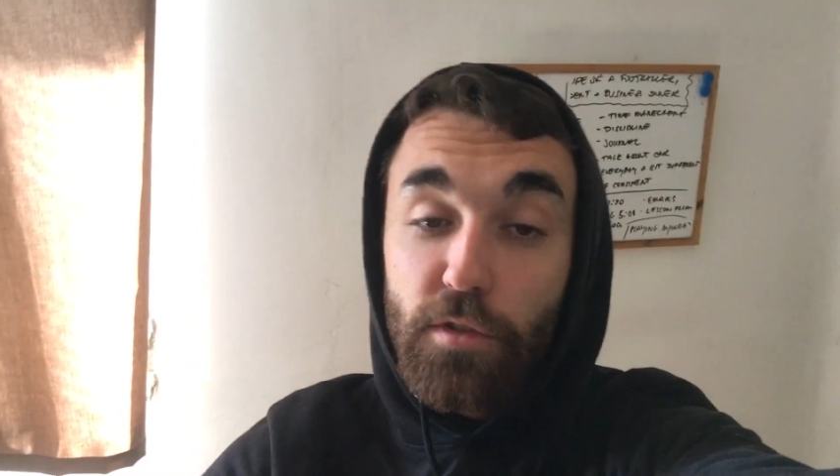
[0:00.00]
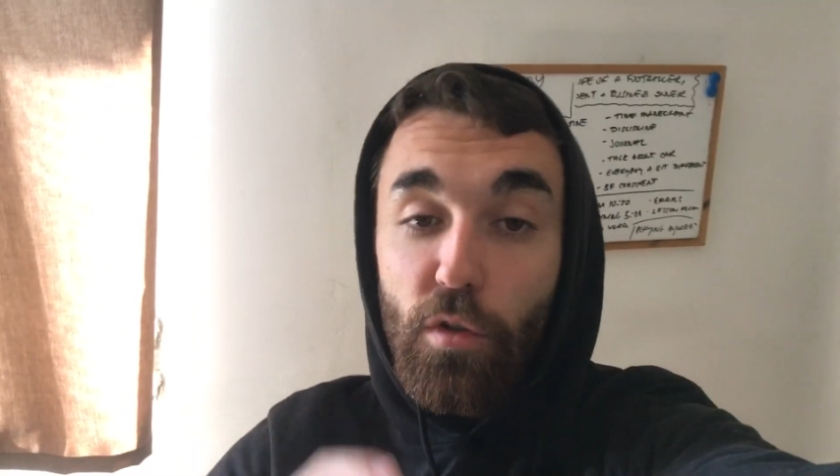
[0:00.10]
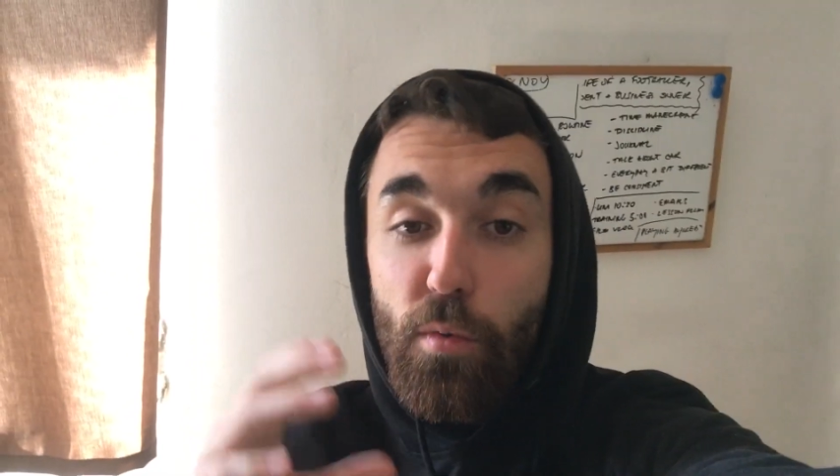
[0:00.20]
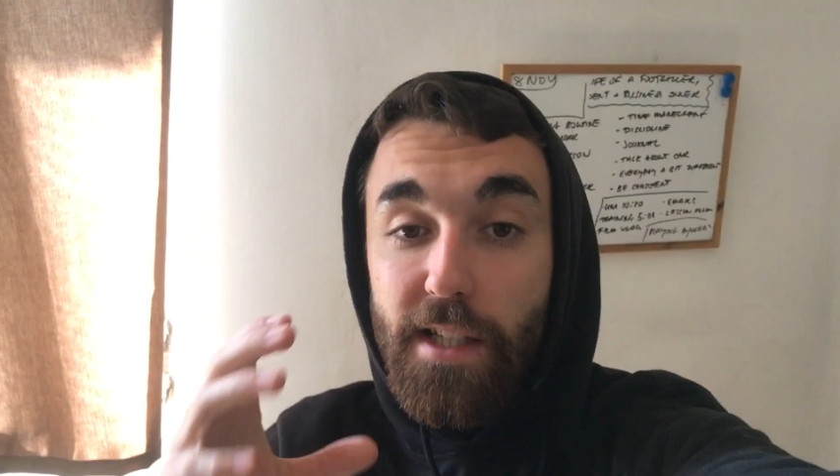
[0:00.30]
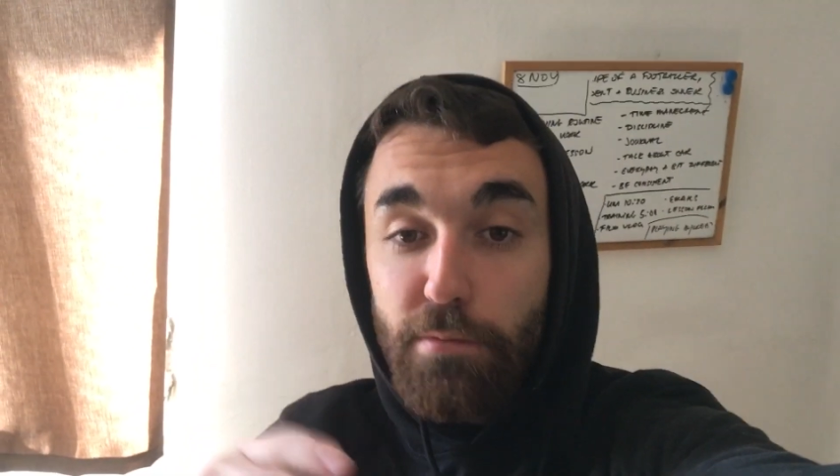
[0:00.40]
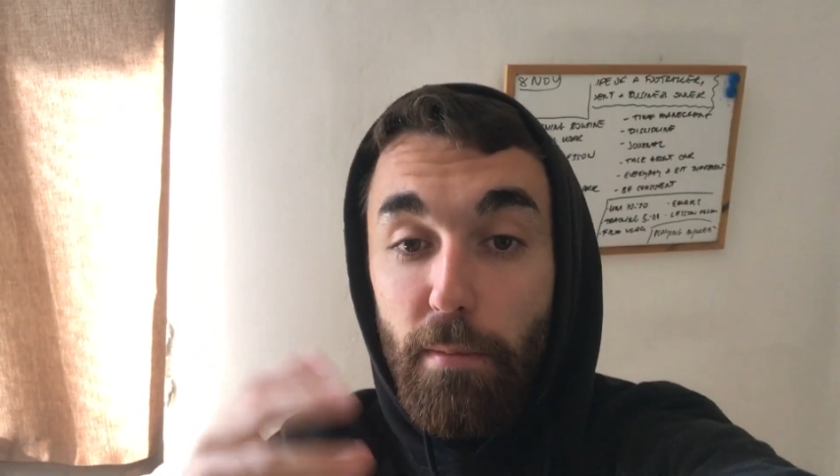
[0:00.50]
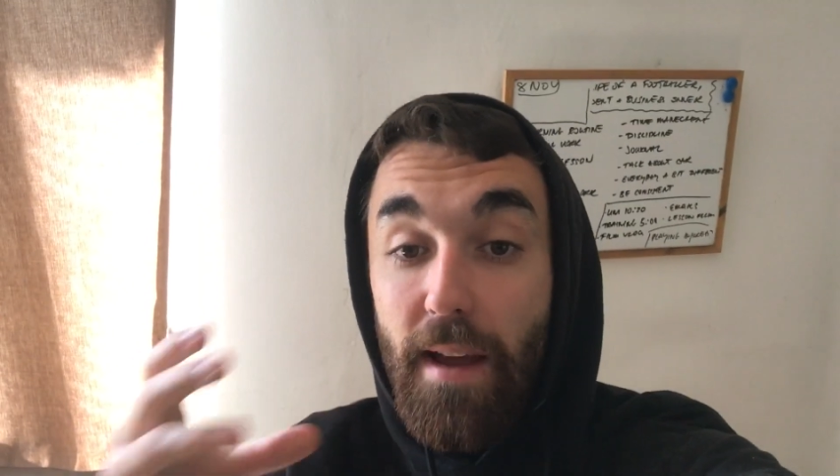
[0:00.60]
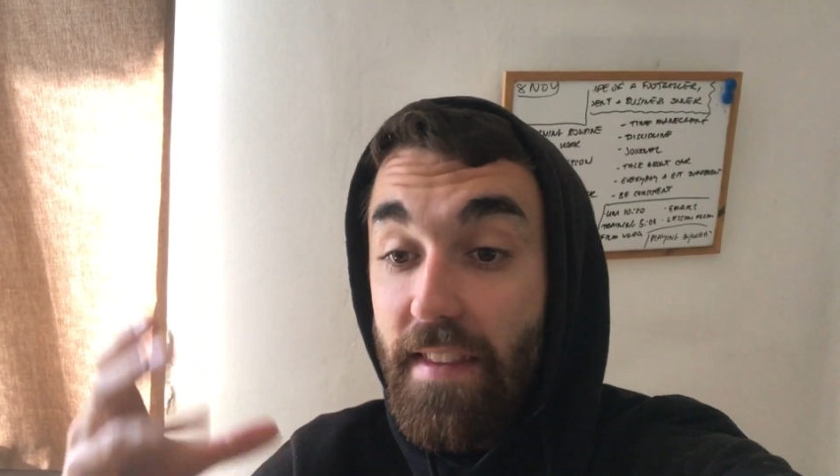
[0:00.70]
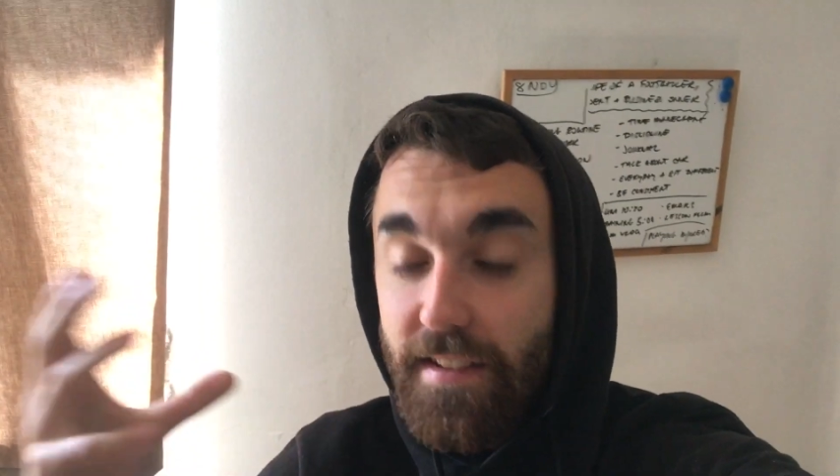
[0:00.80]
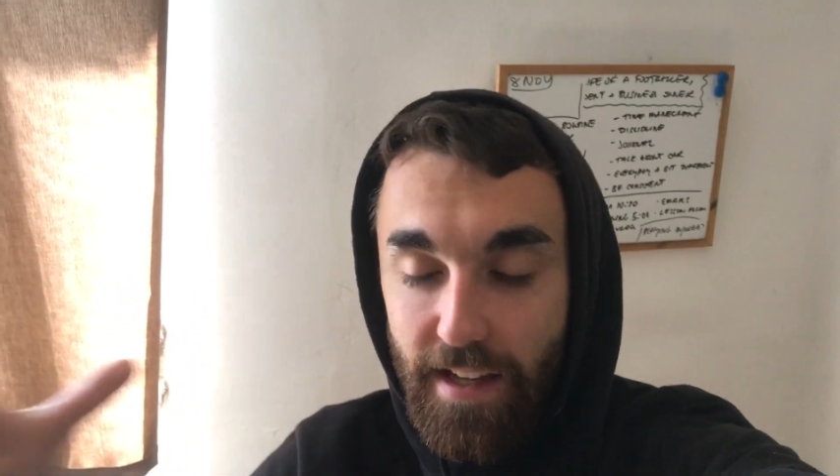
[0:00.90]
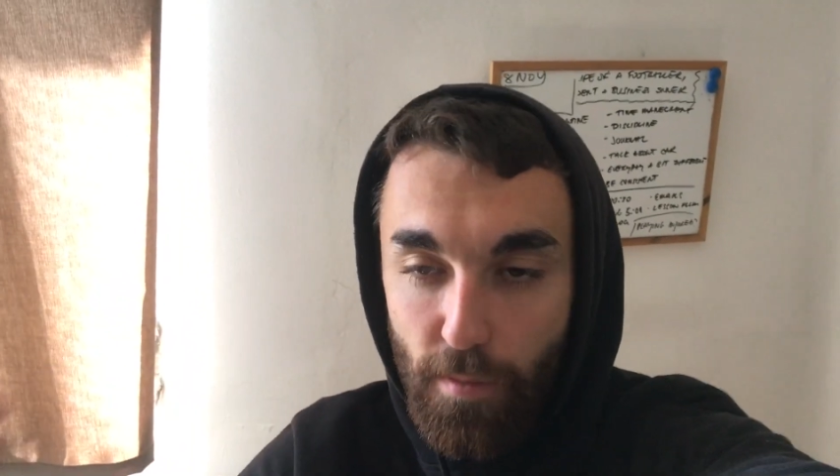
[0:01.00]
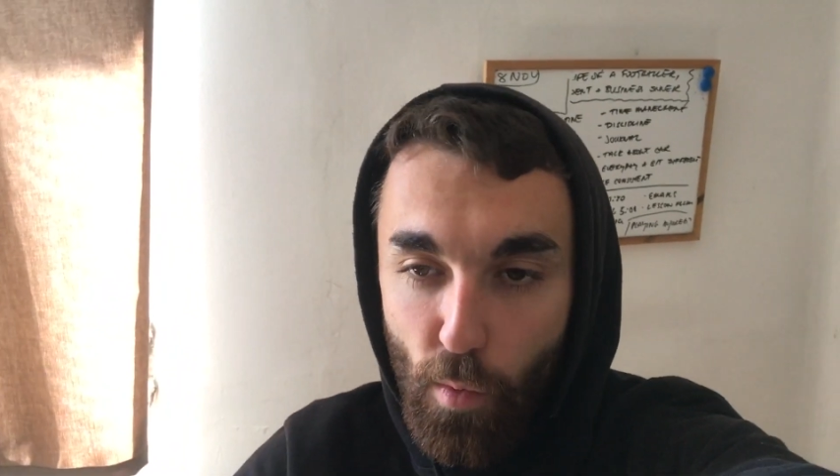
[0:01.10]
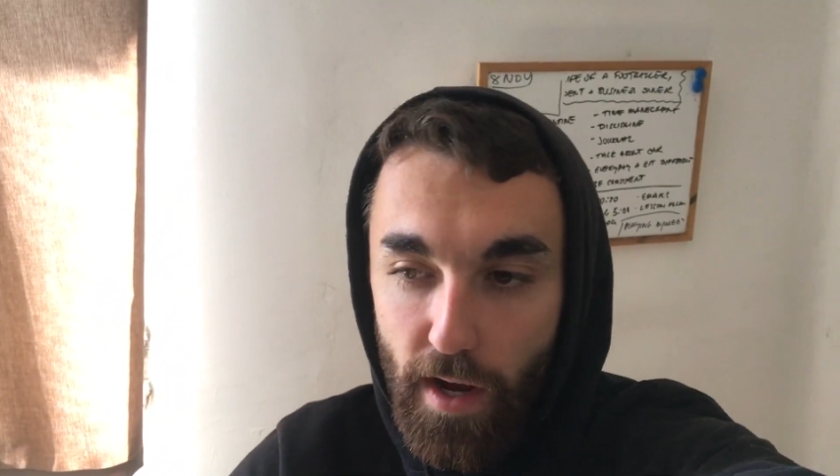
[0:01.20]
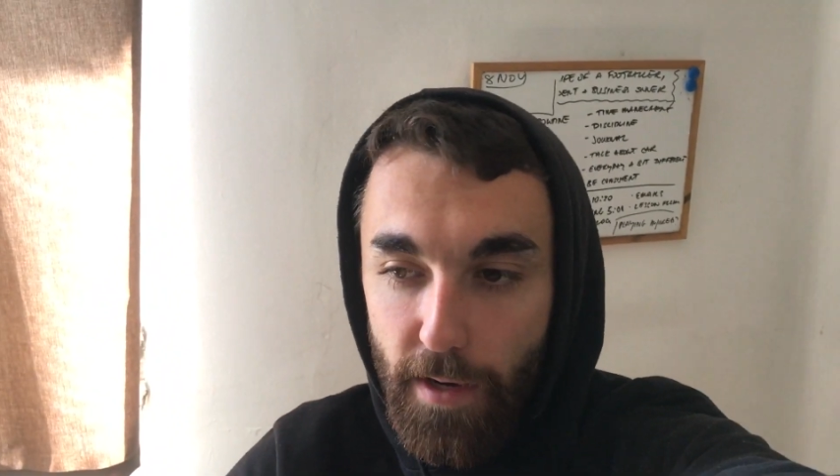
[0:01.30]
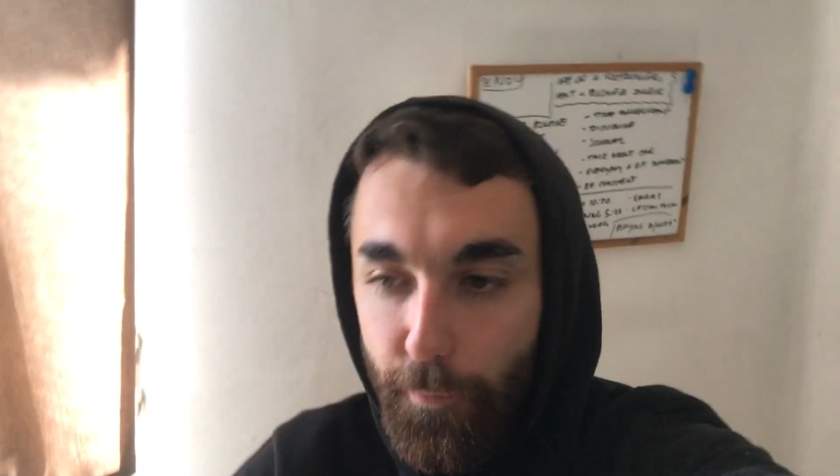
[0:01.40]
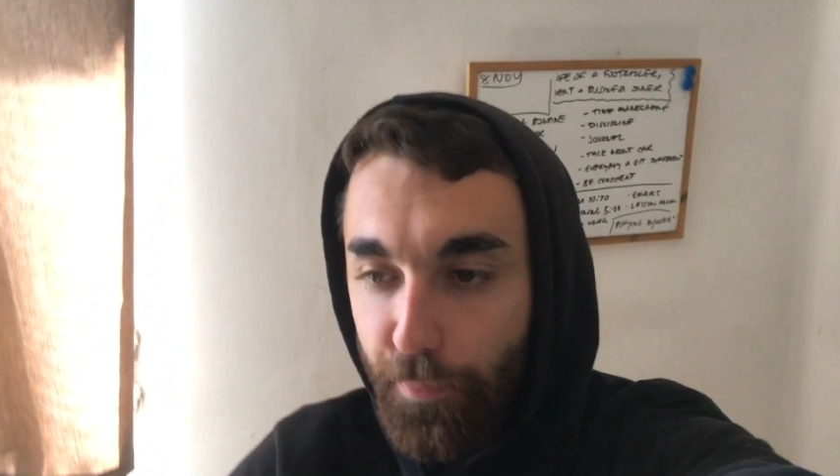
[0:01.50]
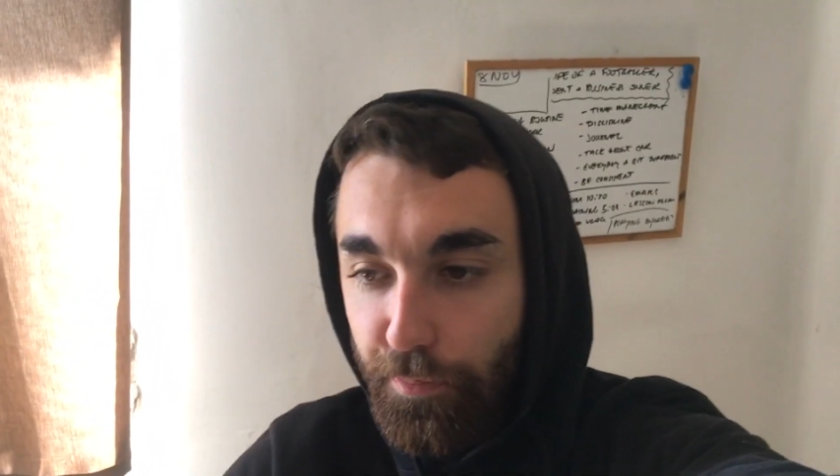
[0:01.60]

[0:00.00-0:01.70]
So always prepare the same way